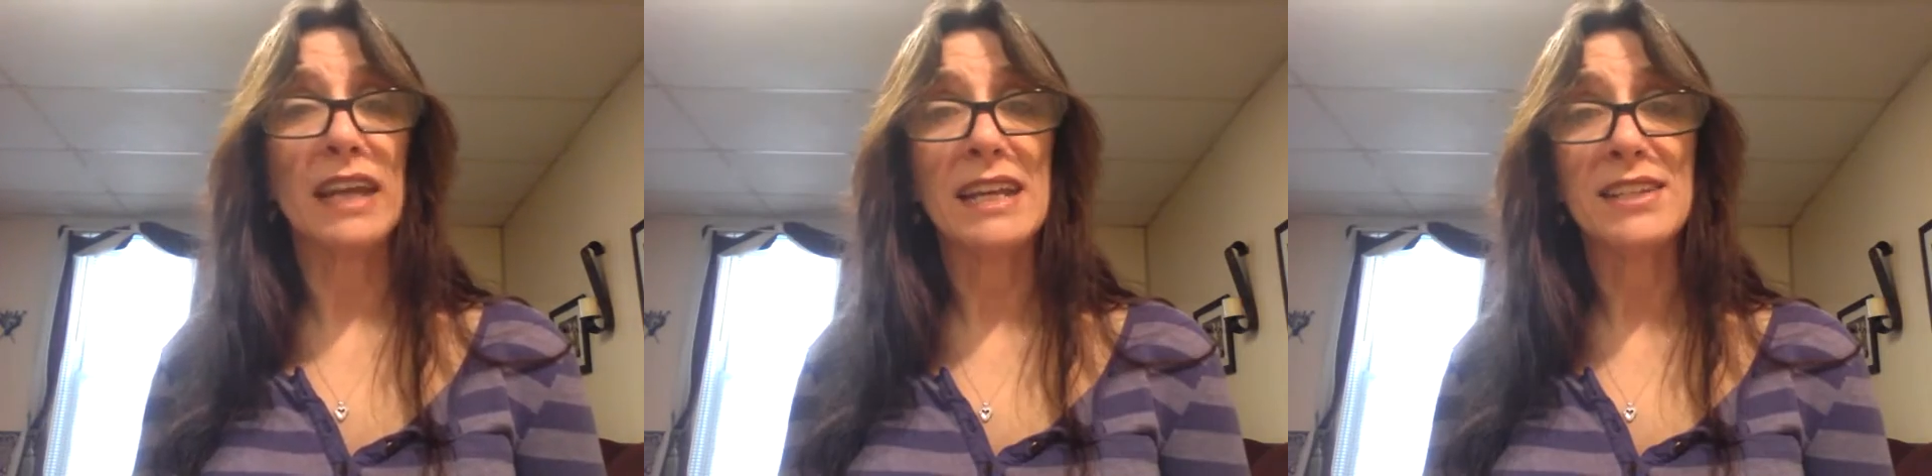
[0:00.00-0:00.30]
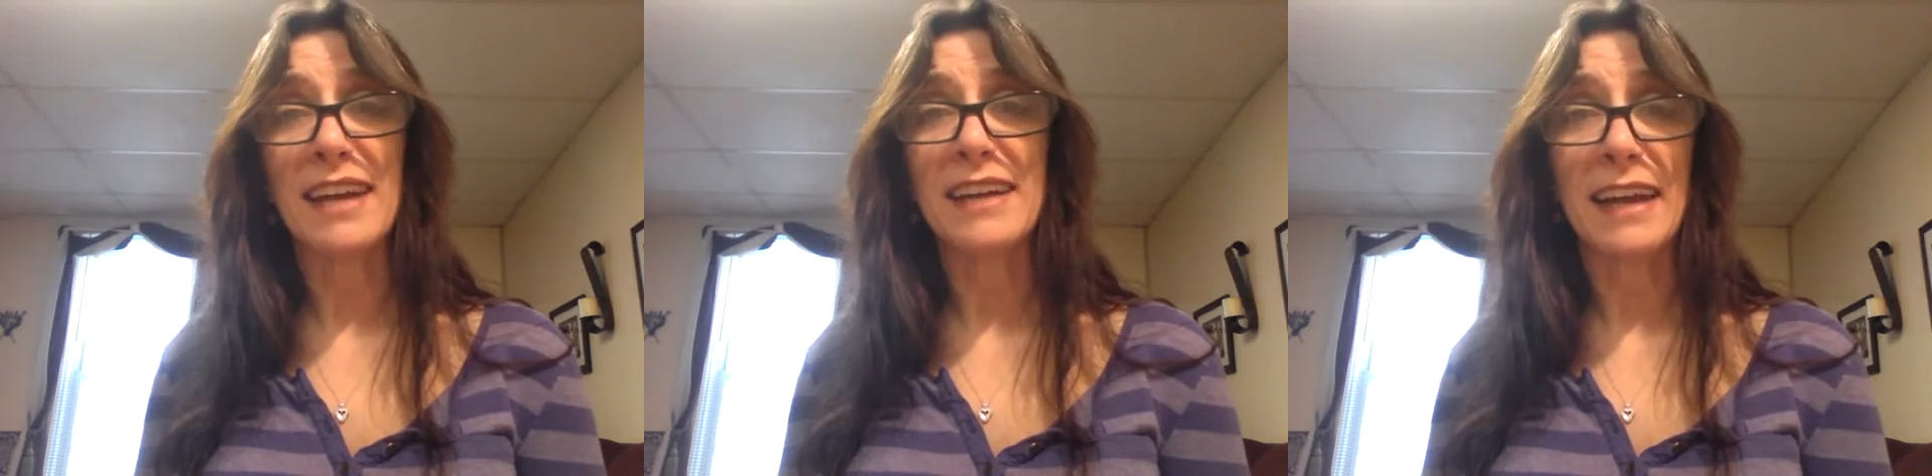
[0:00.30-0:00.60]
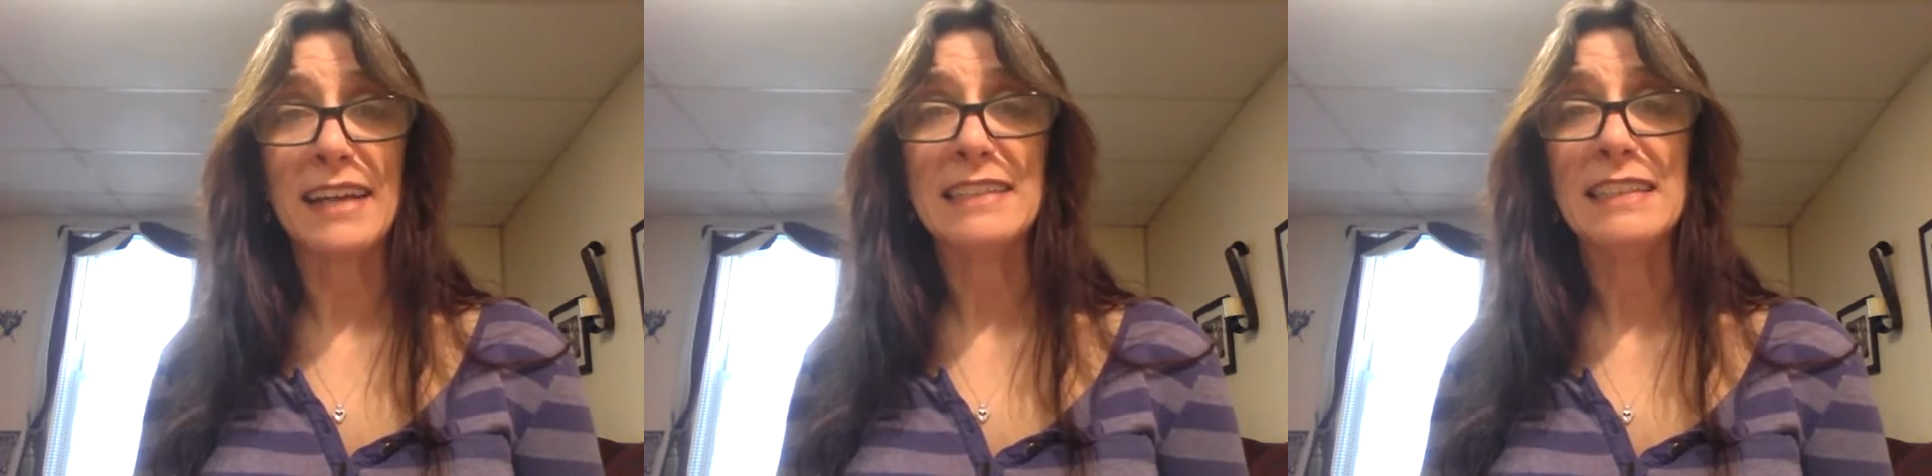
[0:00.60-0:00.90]

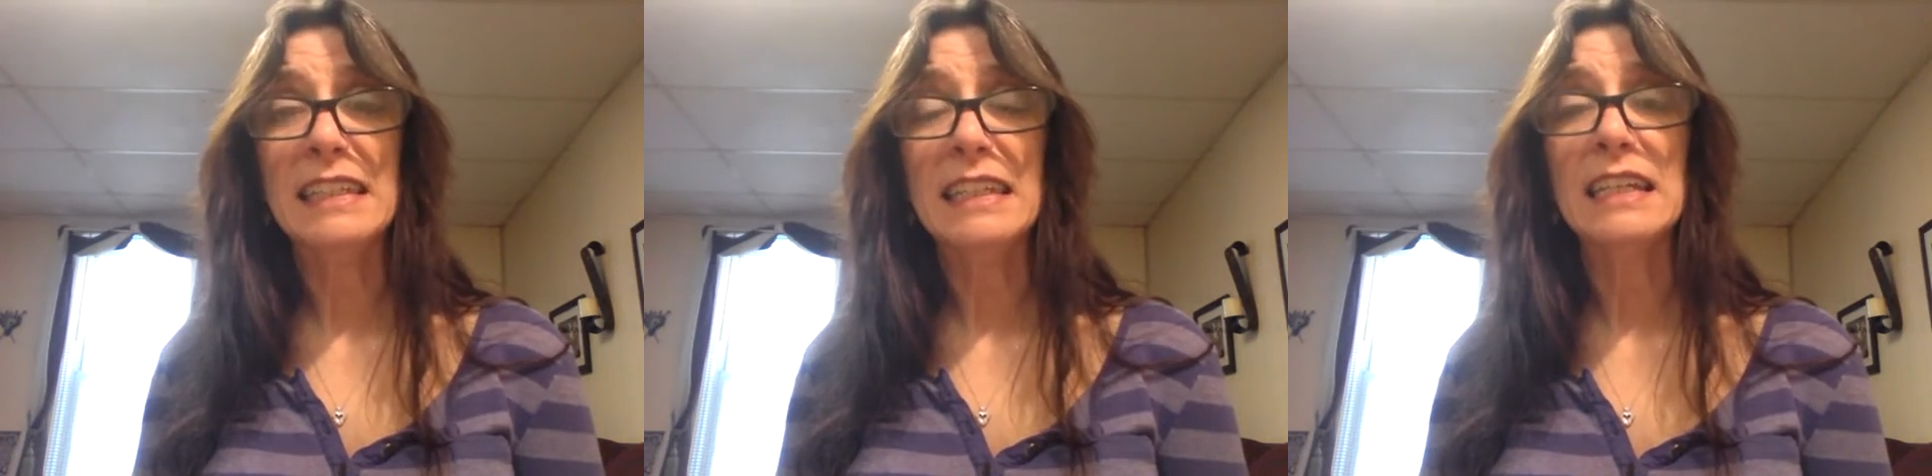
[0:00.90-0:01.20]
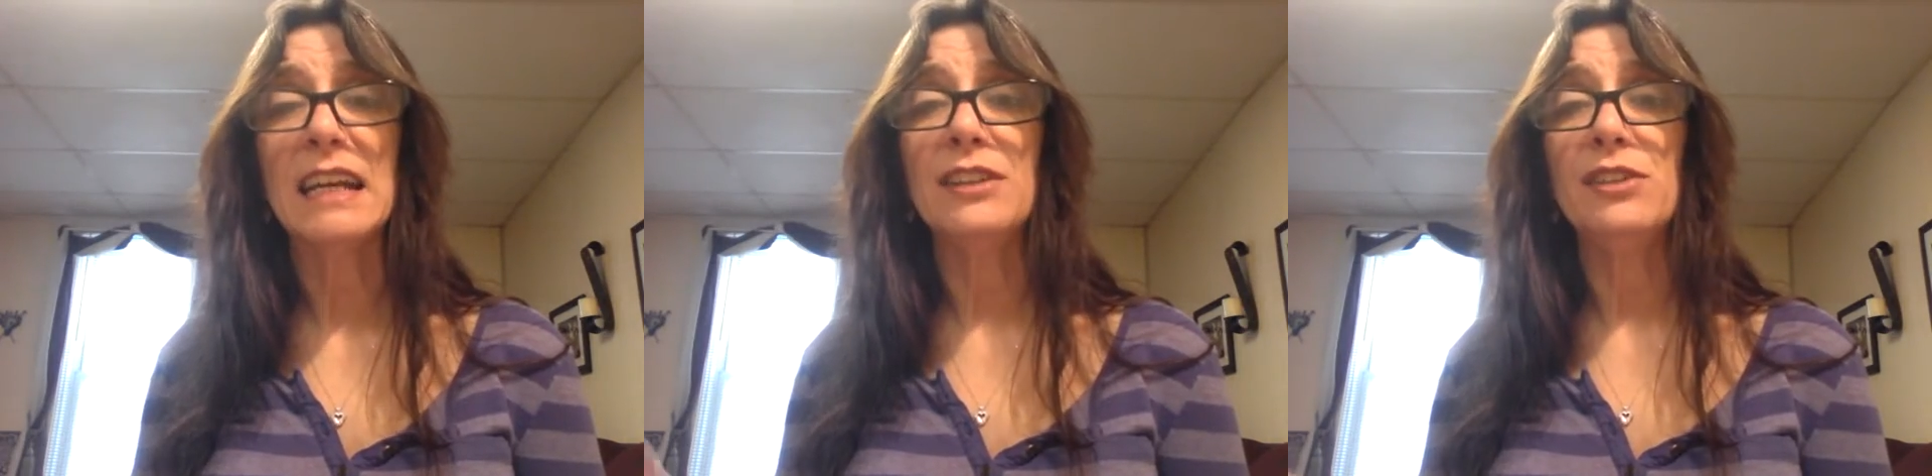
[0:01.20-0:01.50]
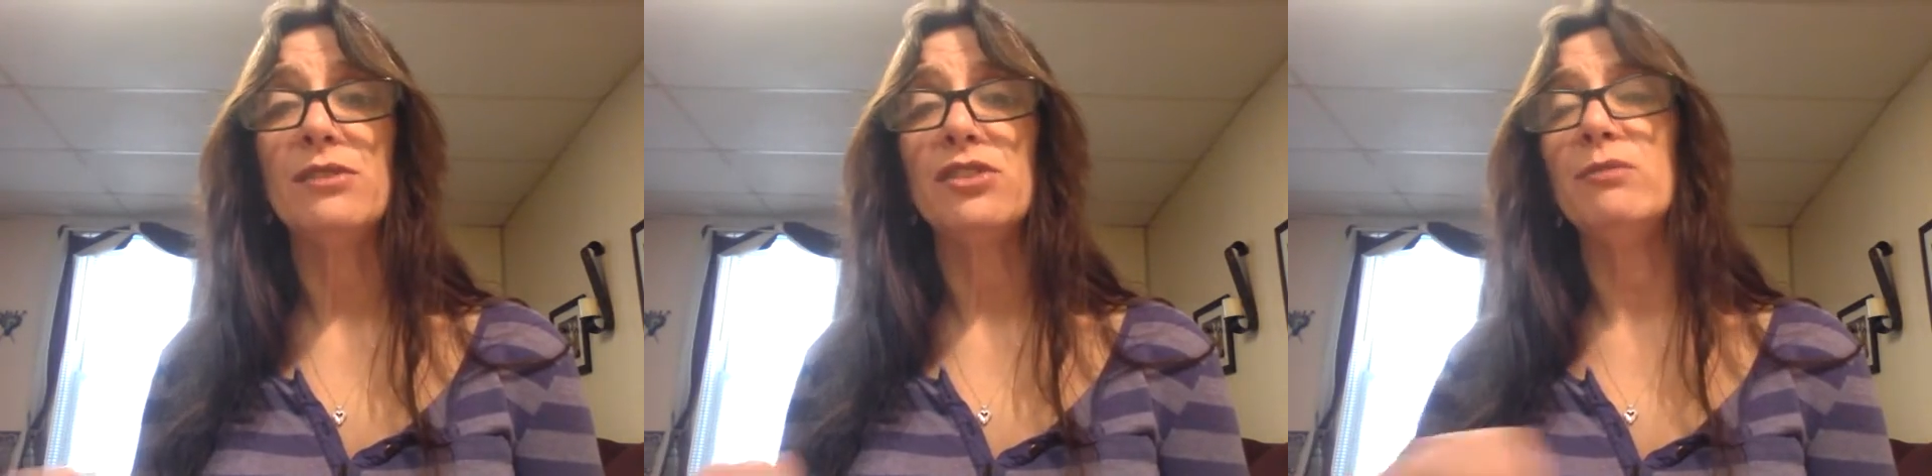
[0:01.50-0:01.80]
HIIT on
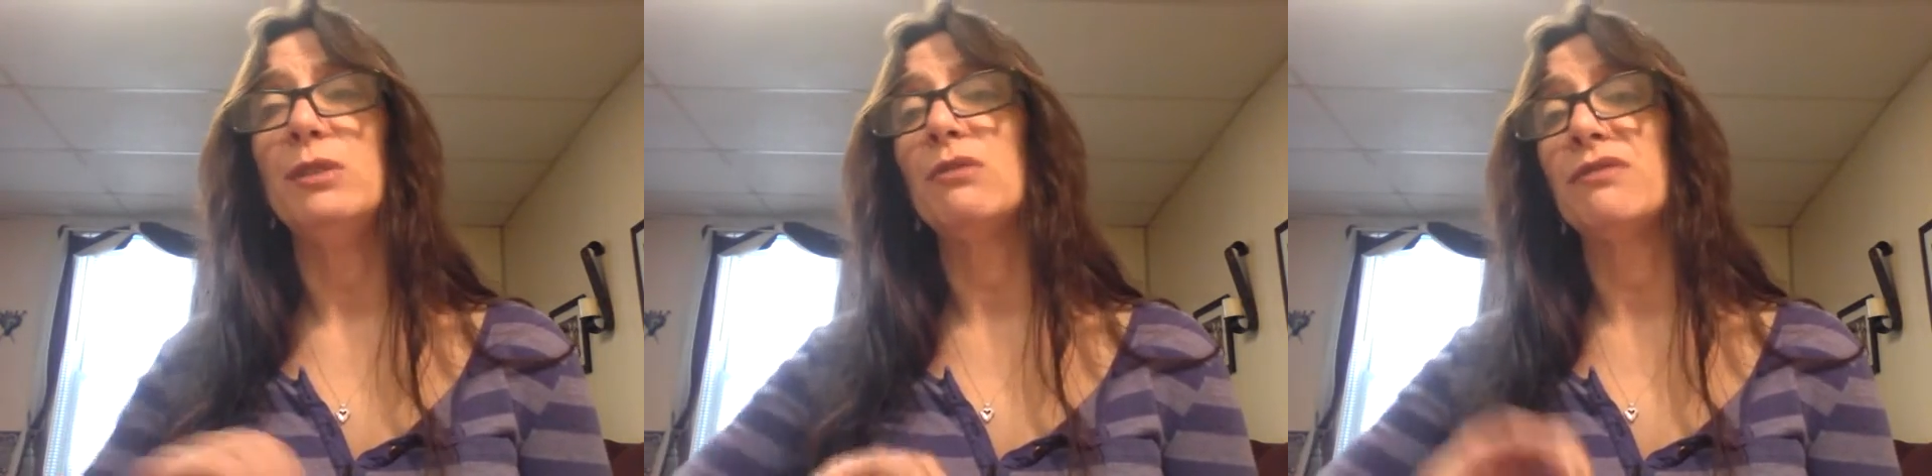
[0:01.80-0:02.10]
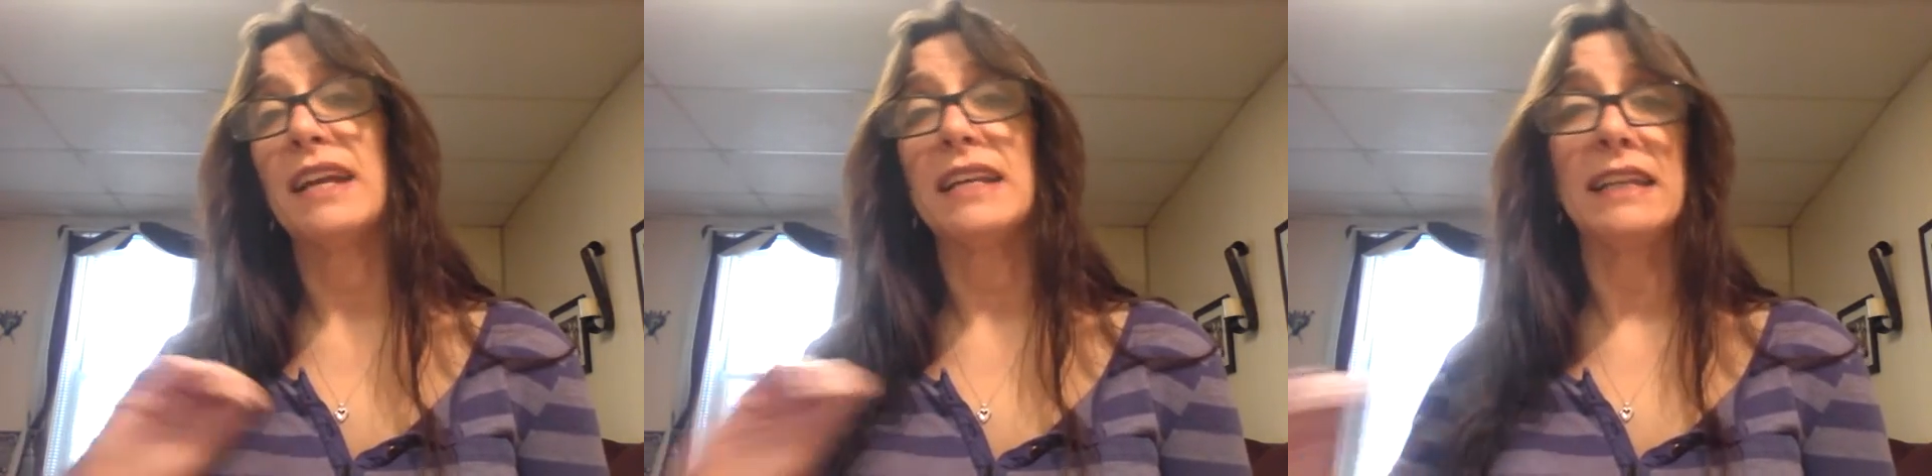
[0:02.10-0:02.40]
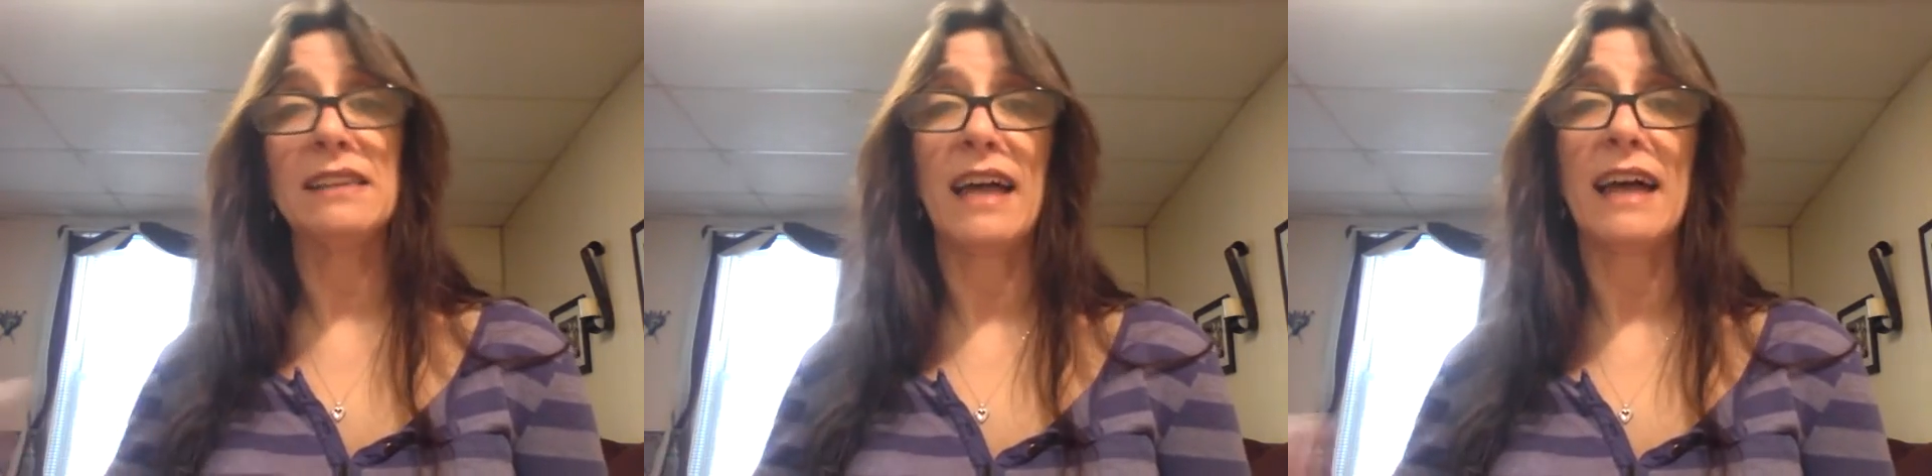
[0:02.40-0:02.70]
YouTube, you will find a
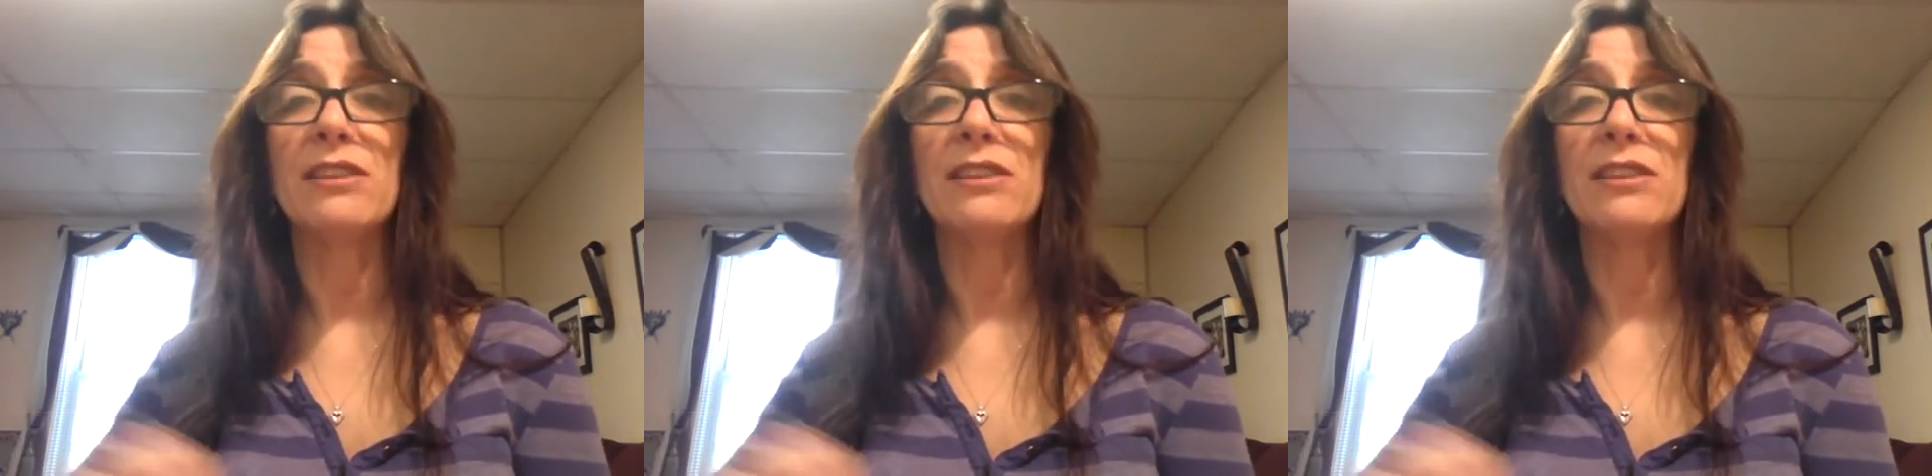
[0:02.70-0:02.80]
lot.